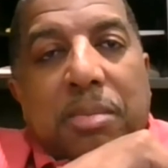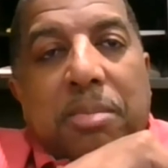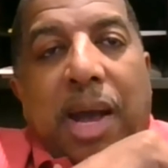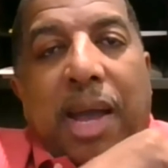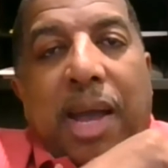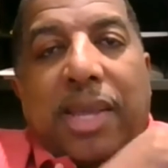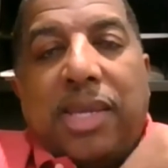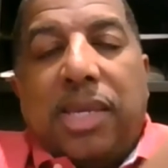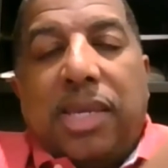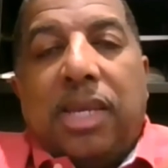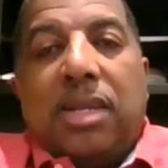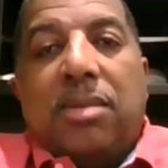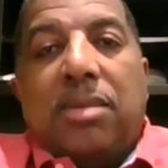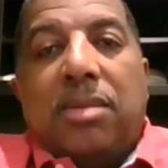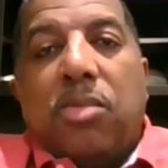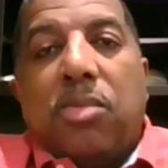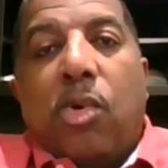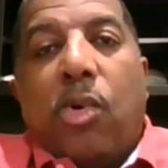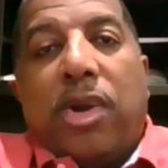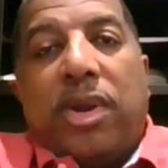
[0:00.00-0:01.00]
by getting
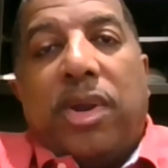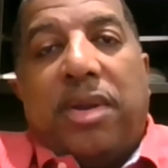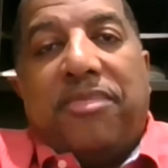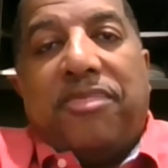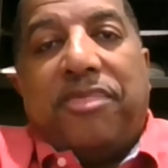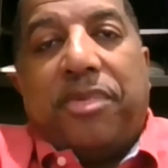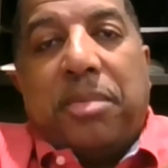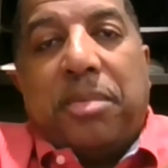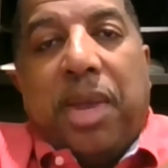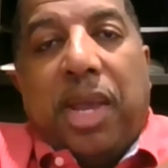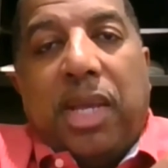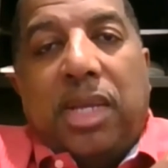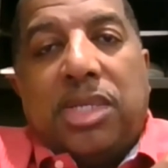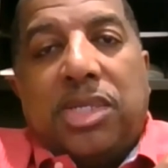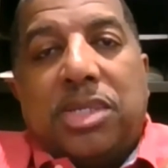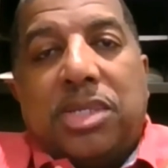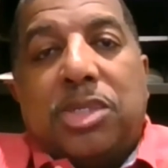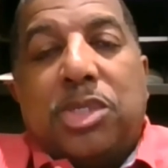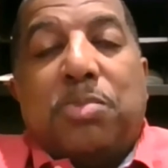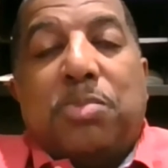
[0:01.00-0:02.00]
more
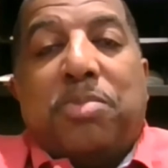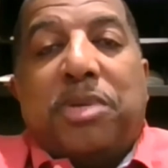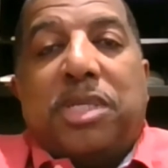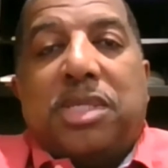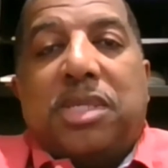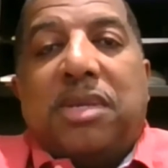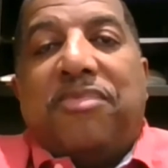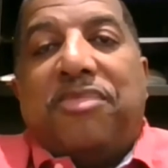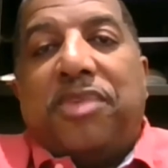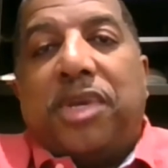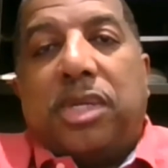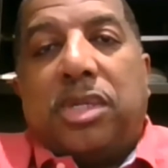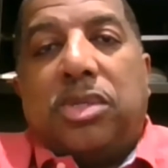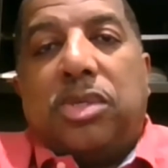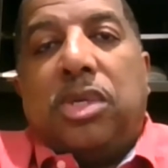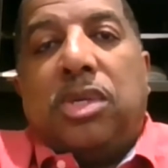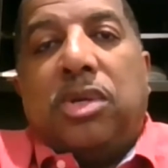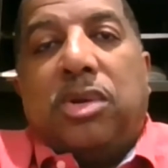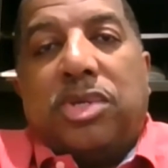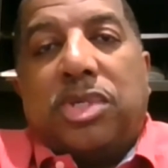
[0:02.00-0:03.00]
information specific
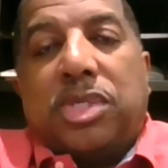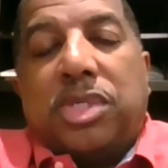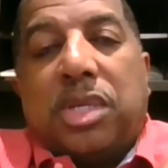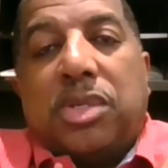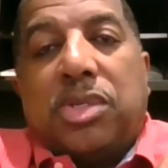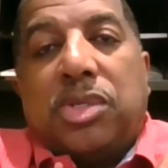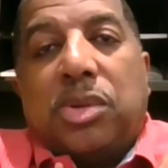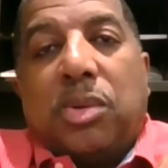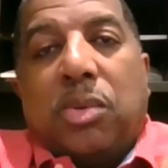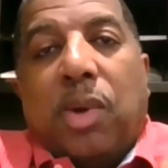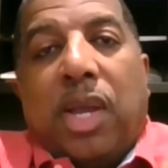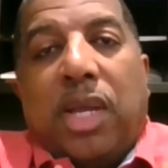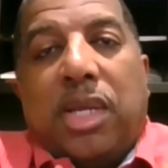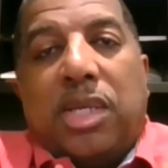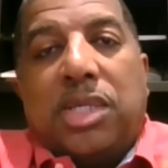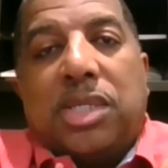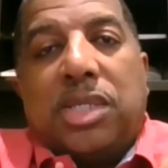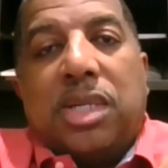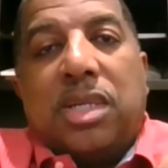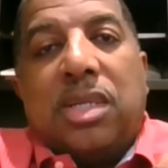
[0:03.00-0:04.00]
to your
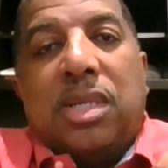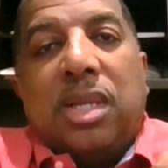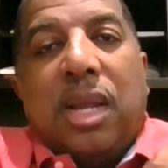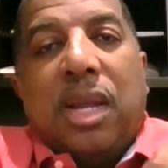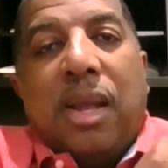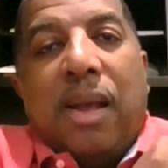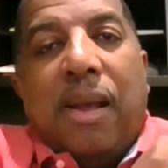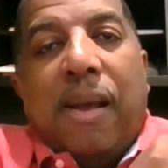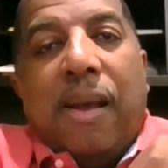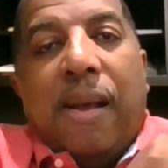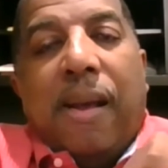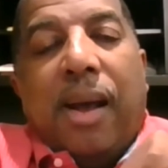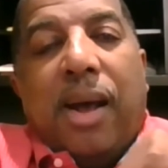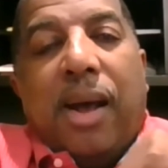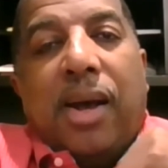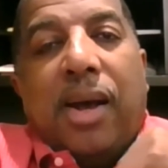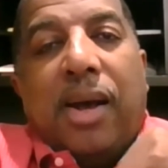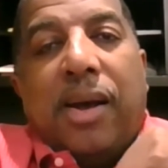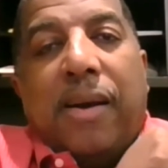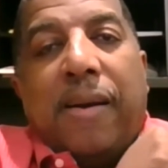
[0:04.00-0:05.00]
situation
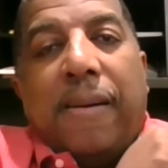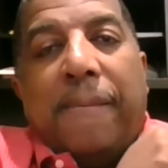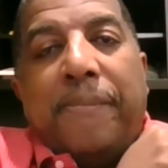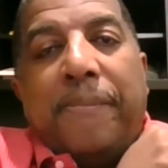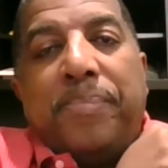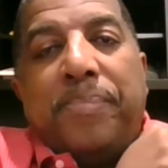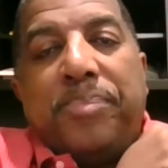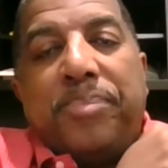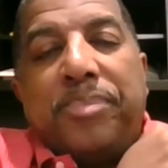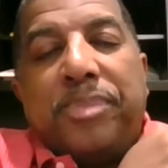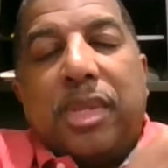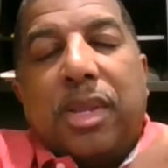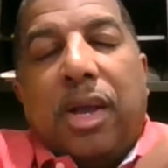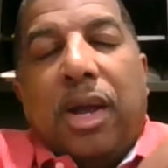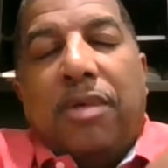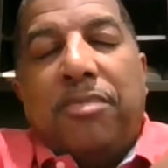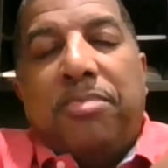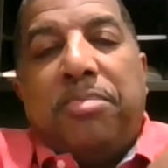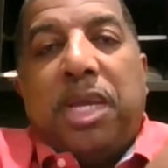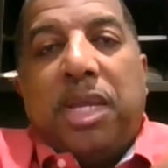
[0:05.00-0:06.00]

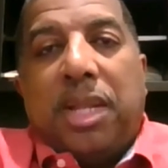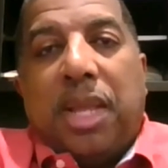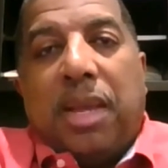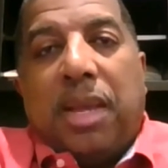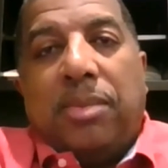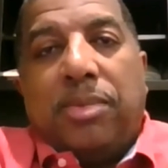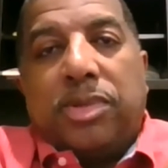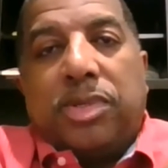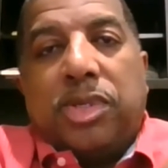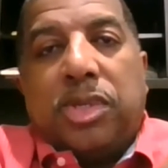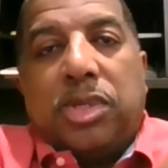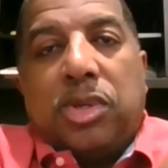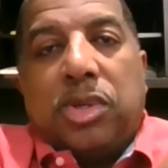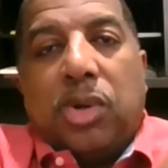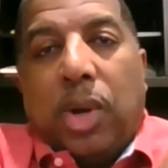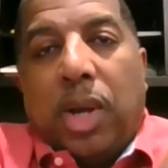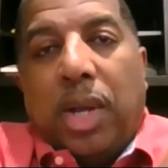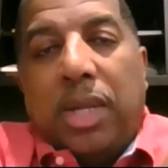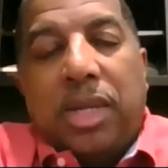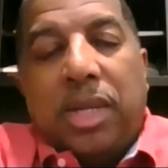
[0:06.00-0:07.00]
of being able to
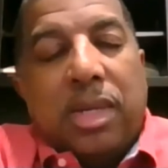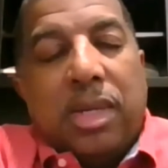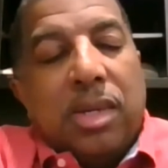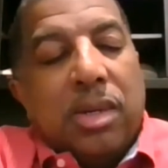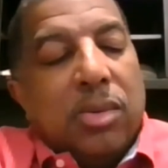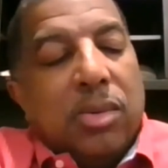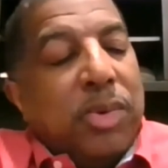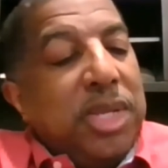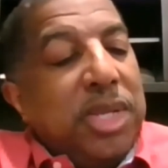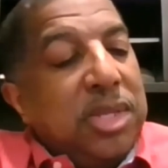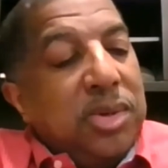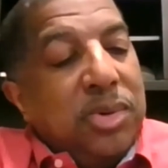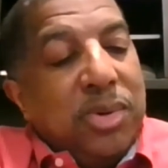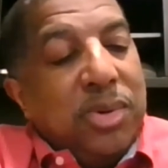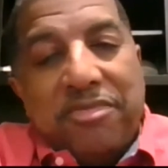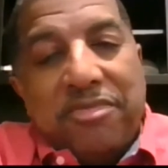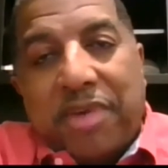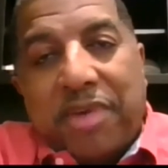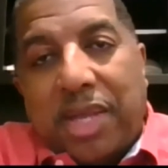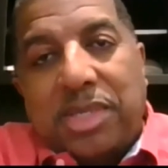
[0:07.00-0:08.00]
do it. We do
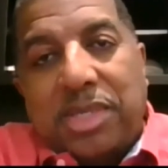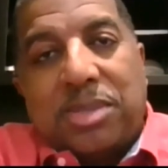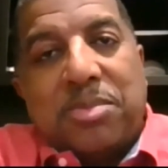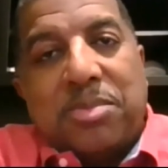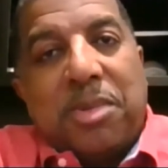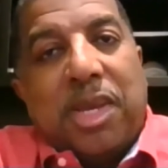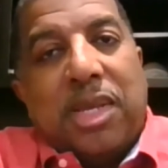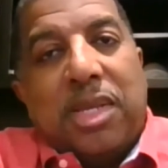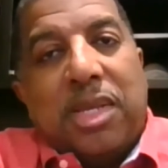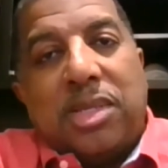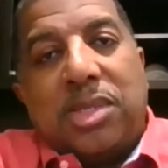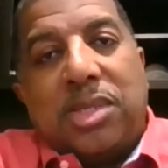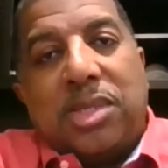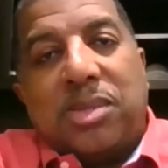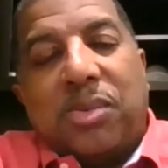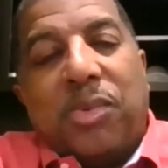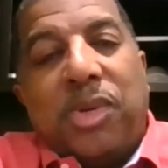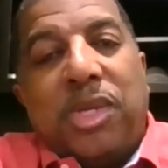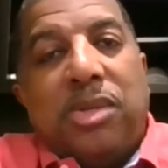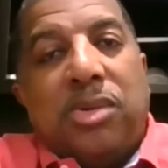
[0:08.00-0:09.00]
investments.
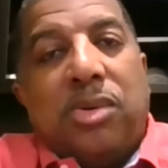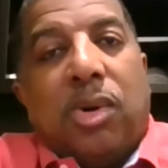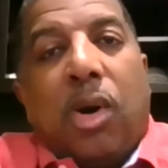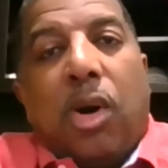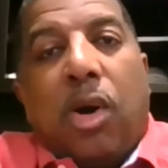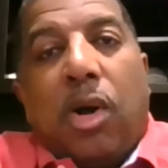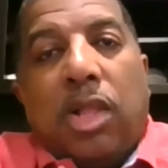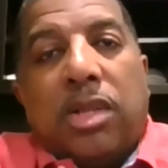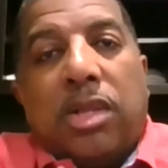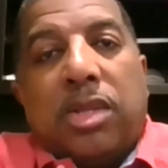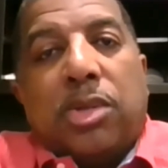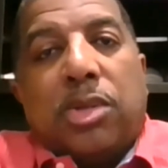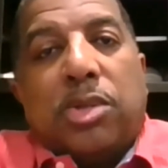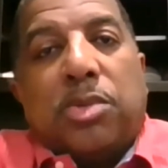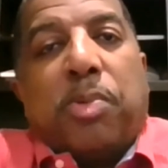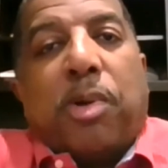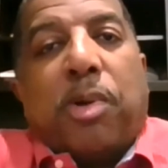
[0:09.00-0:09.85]
We do all of those